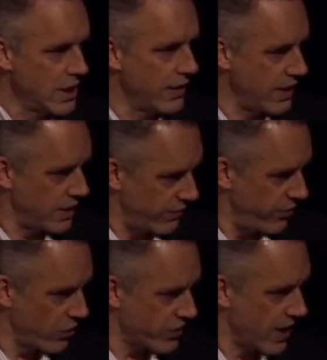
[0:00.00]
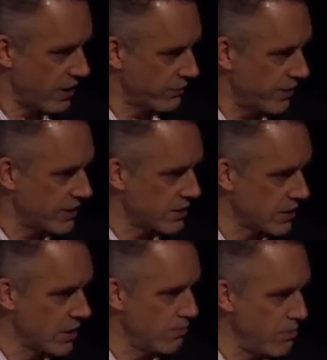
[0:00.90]
And then if your sacrifices
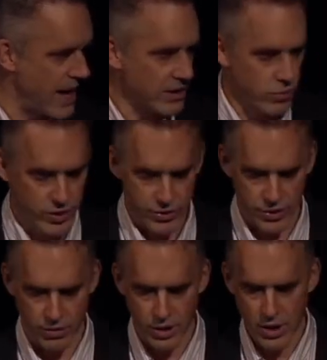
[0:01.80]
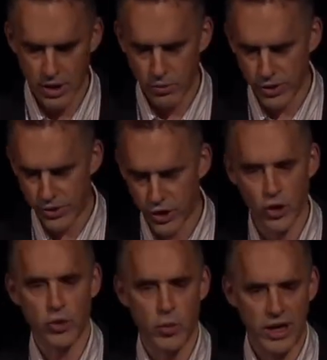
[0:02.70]
aren't met with the
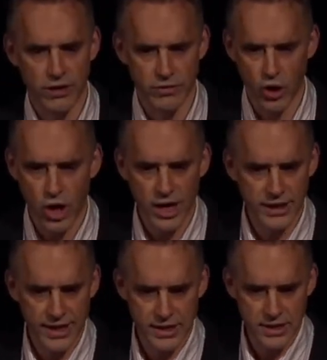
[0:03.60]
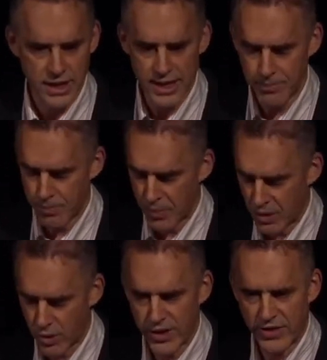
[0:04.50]
goodwill of God, let's say,
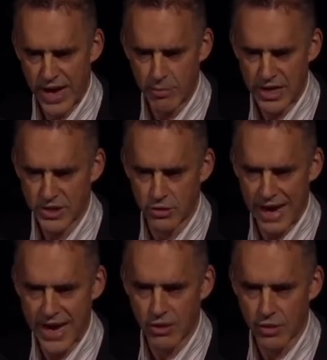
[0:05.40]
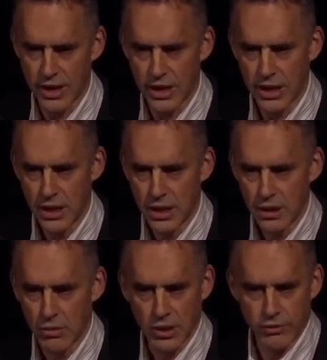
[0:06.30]
well, then that makes you angry.
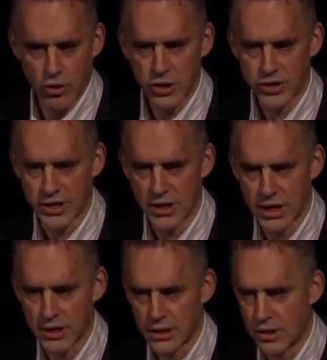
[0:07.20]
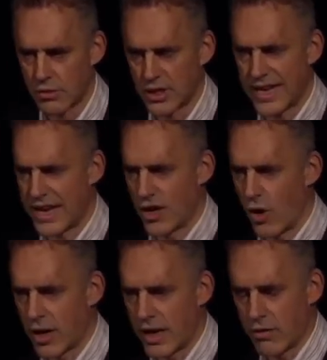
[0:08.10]
Well, of course it does. And you can take
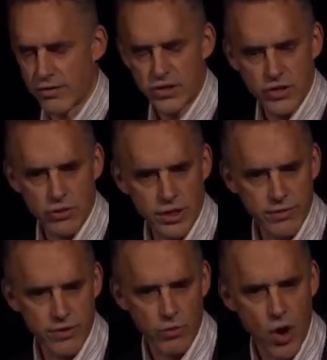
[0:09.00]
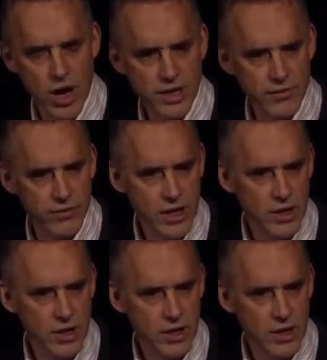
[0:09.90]
God out of the story if you want, if